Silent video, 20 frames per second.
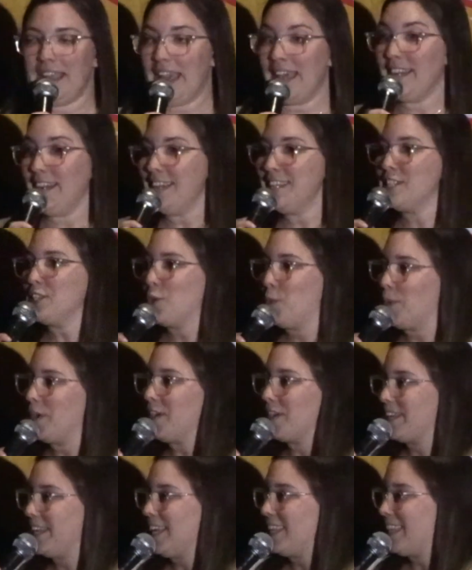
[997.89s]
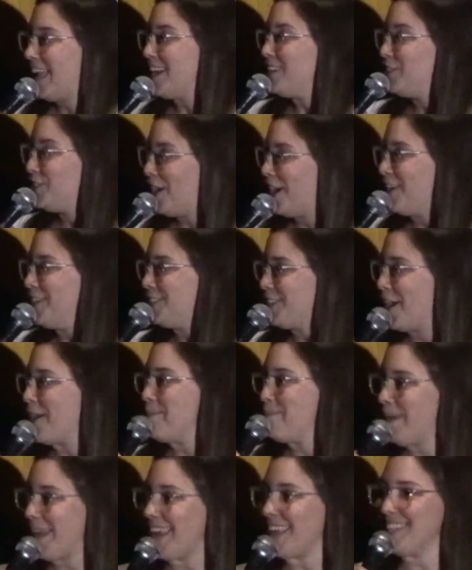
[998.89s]
It is quirky that Jar
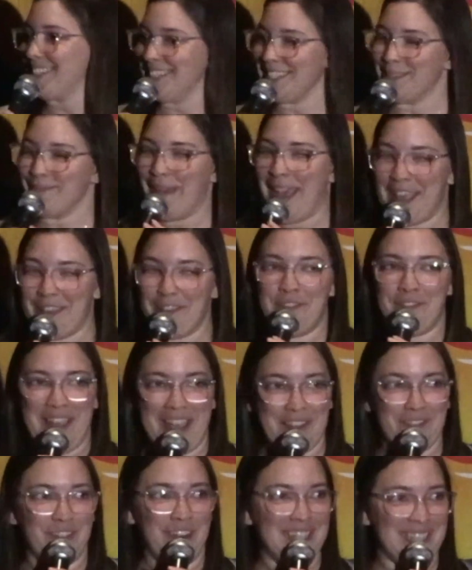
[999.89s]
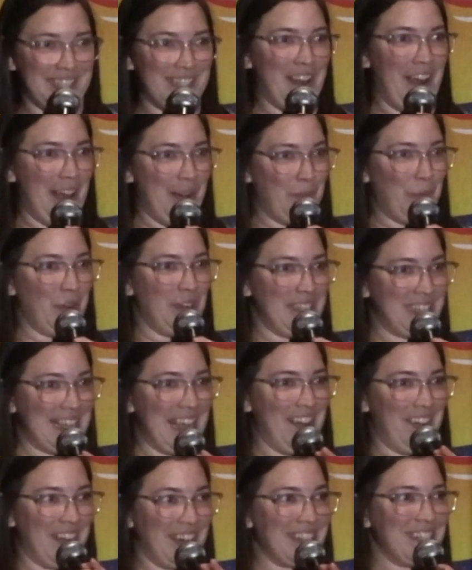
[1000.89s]
Jar Binks is my favorite Star Wars
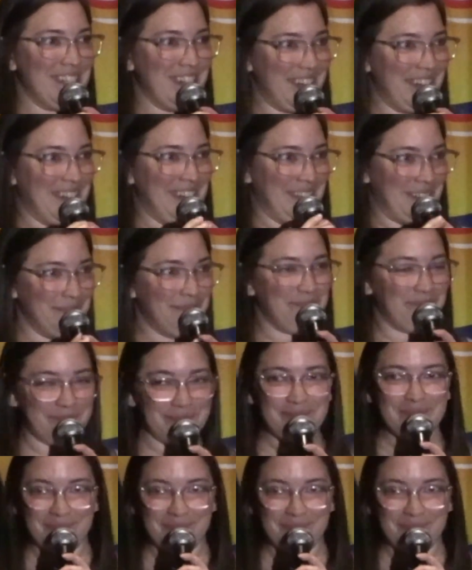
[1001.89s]
character.